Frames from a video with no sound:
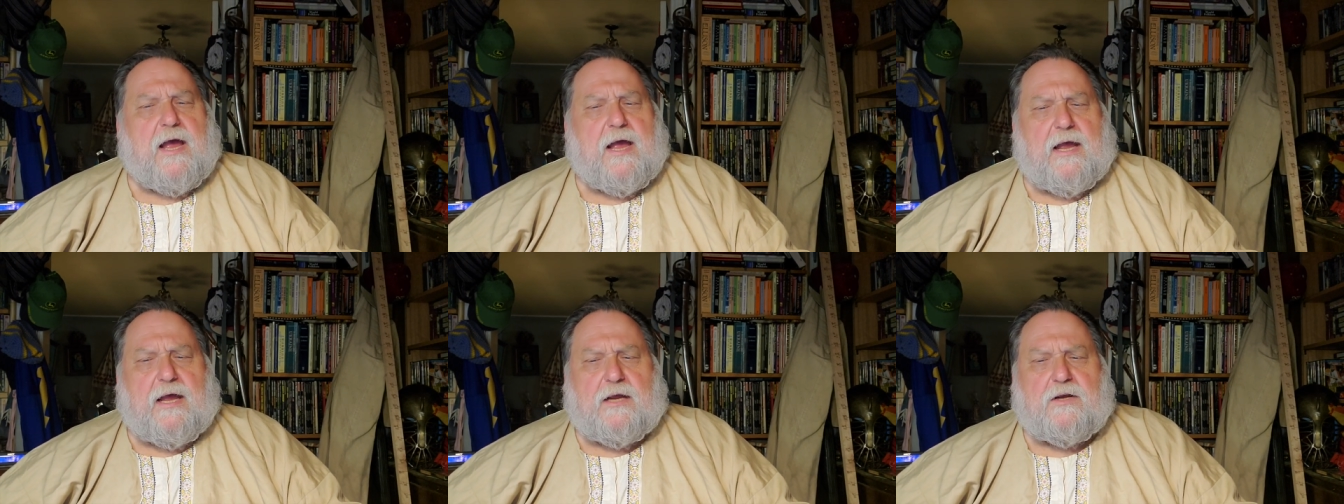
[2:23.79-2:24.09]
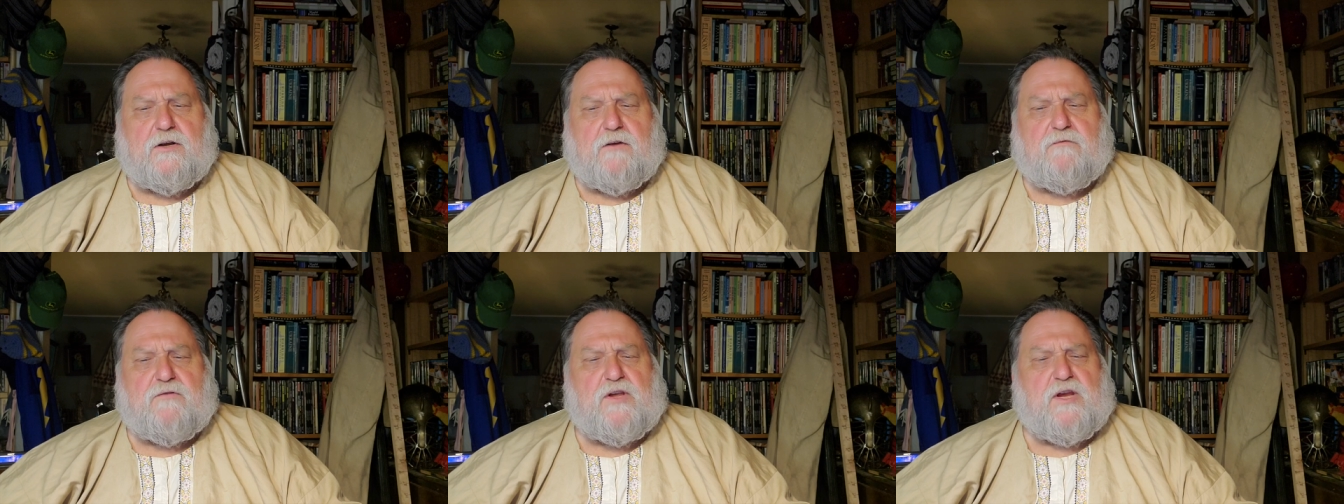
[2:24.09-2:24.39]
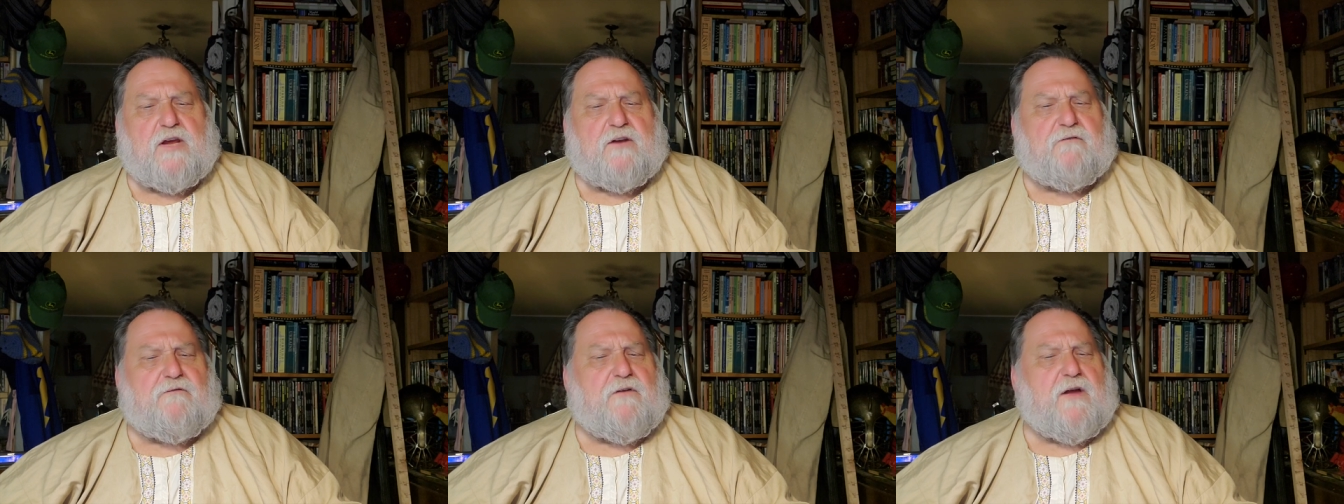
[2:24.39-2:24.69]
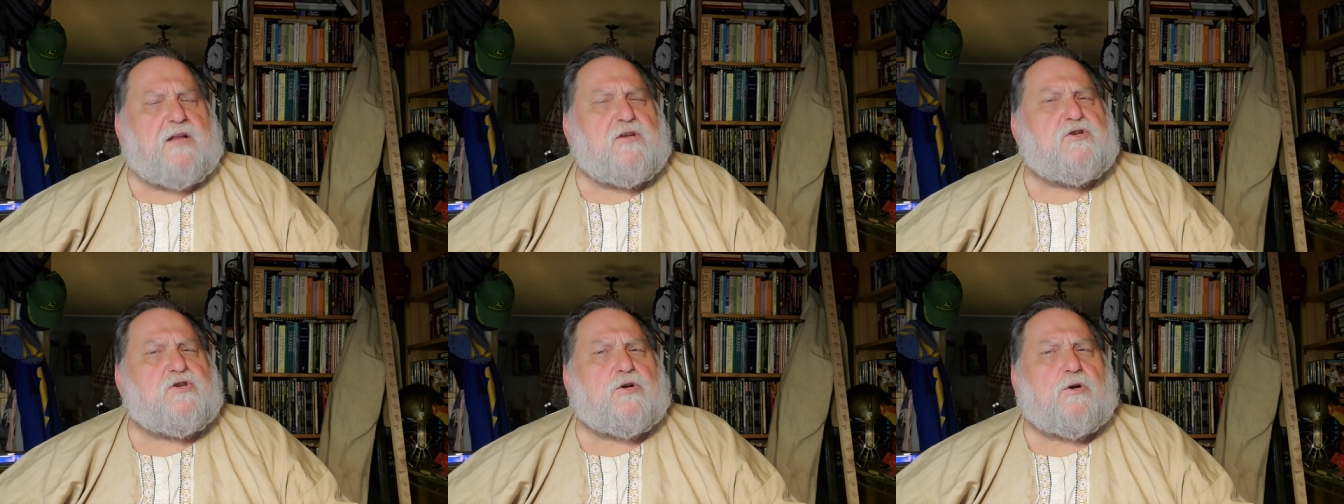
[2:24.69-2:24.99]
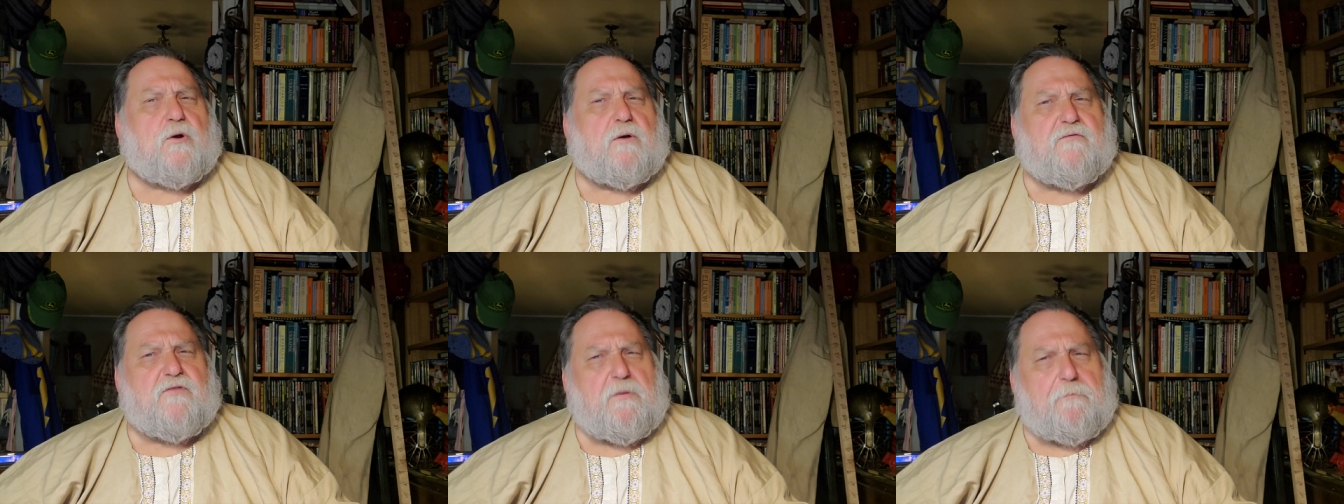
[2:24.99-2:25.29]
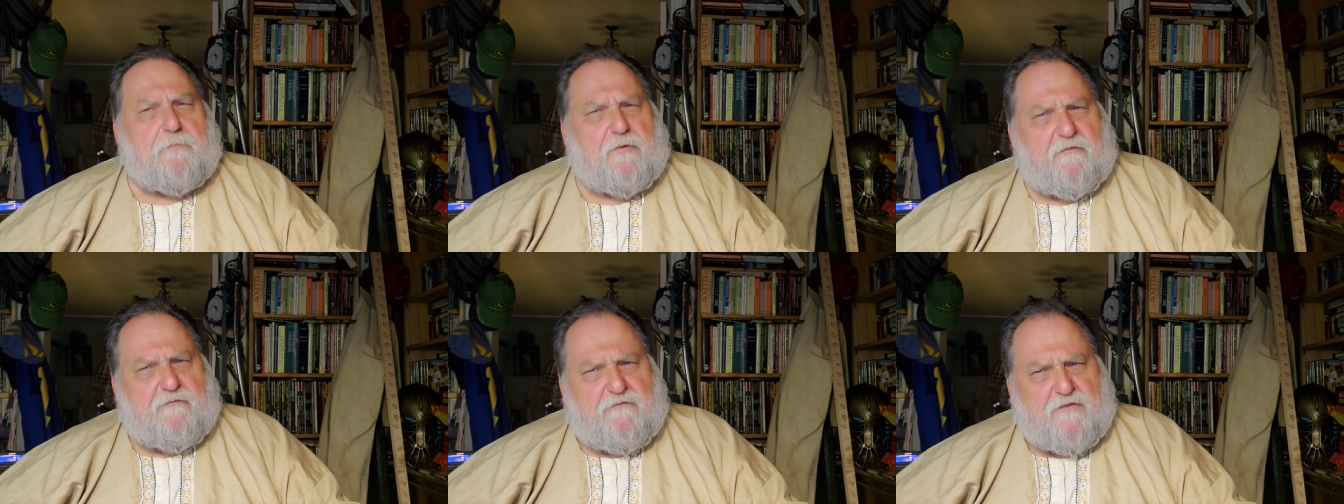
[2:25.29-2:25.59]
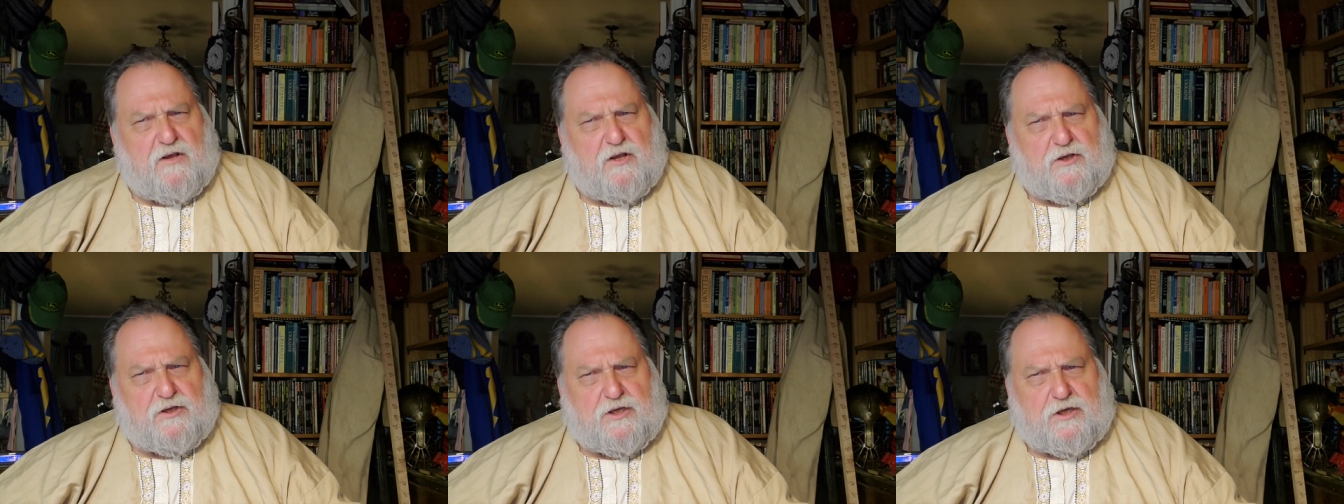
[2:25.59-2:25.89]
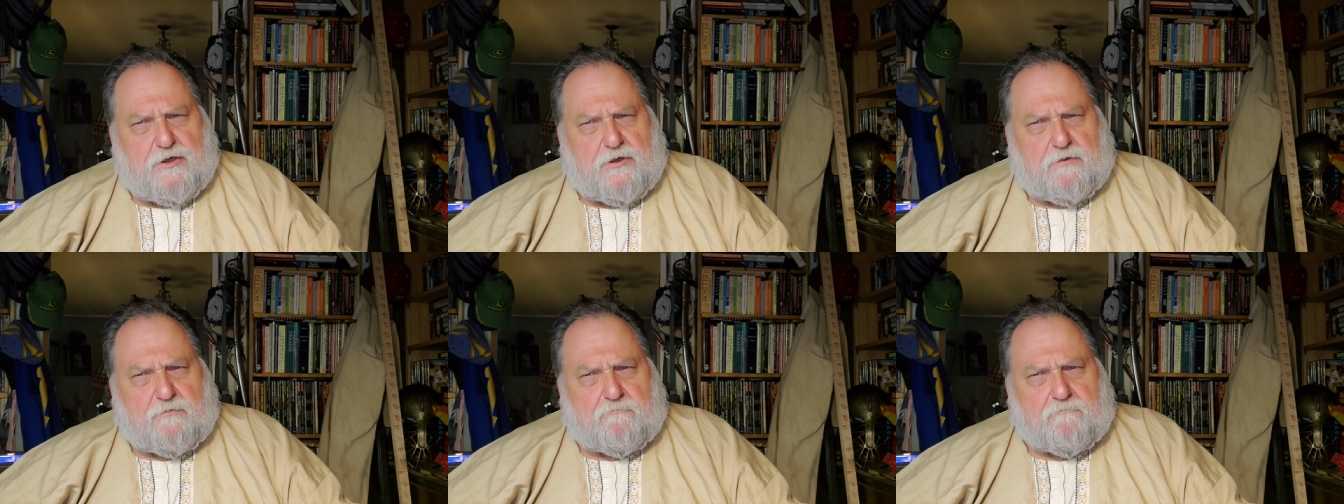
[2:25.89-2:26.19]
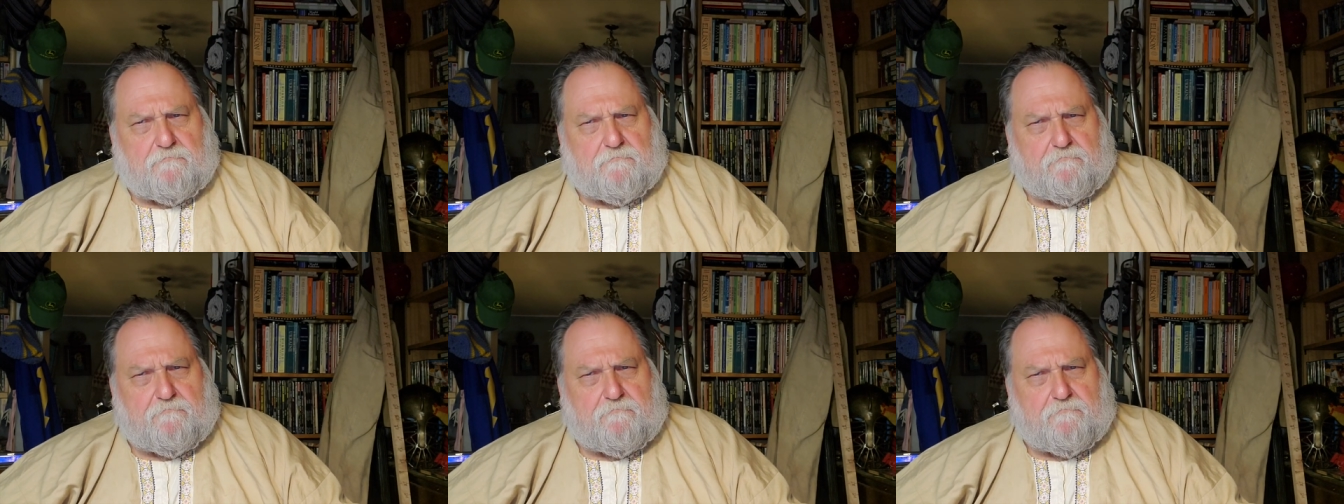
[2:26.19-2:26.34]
and of the adventure of the pavilion?